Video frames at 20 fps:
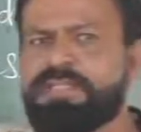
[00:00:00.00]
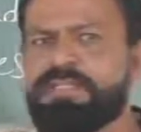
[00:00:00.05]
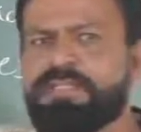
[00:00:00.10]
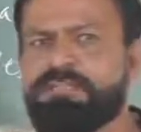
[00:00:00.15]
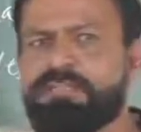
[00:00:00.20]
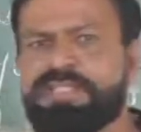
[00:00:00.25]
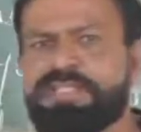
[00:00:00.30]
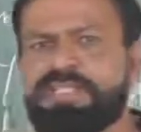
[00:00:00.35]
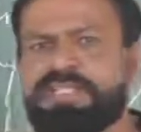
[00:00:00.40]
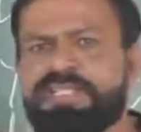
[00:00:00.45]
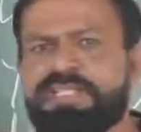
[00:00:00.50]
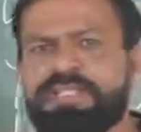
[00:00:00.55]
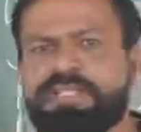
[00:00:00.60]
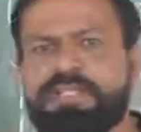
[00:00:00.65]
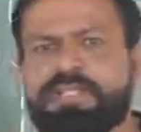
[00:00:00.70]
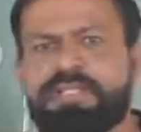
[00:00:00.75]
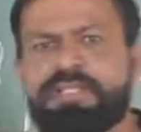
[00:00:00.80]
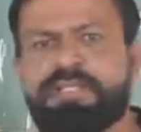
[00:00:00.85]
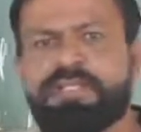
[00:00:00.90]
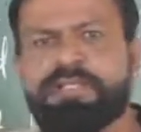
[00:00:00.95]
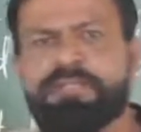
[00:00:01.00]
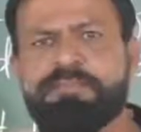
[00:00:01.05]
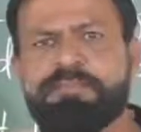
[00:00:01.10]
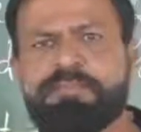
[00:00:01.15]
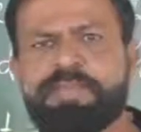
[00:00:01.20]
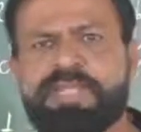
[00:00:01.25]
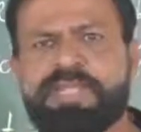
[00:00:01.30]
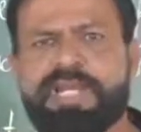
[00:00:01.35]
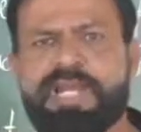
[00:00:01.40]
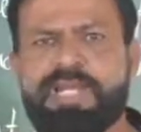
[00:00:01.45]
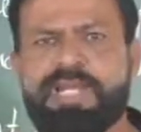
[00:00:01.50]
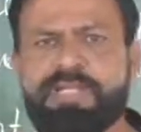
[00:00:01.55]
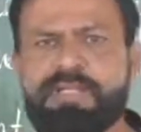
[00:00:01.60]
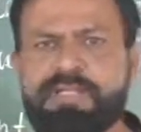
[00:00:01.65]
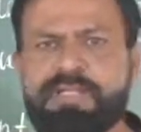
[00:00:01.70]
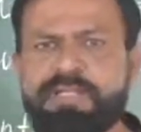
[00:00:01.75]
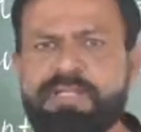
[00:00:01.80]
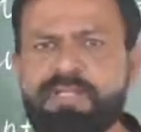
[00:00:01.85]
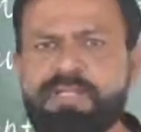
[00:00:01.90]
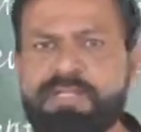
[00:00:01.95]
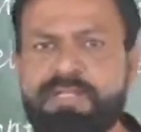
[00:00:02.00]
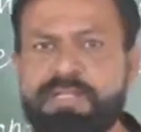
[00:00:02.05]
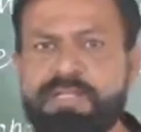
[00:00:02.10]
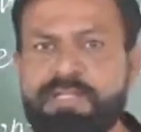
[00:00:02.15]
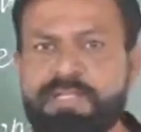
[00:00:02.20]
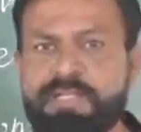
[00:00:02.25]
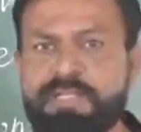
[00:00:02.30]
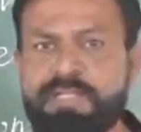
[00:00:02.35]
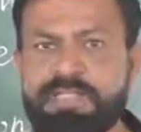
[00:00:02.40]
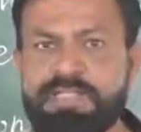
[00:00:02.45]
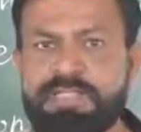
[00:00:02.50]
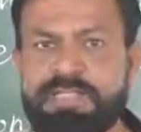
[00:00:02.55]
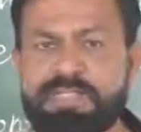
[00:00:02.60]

the meeting began.